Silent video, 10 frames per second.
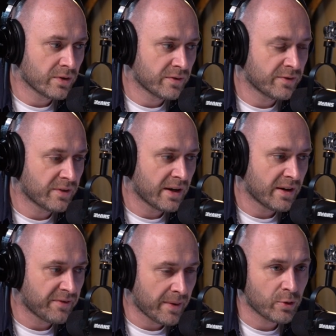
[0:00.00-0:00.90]

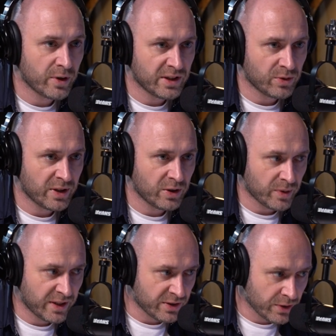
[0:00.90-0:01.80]
of February
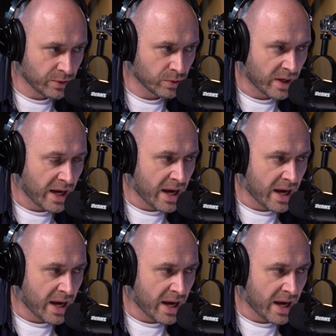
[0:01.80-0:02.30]
2022,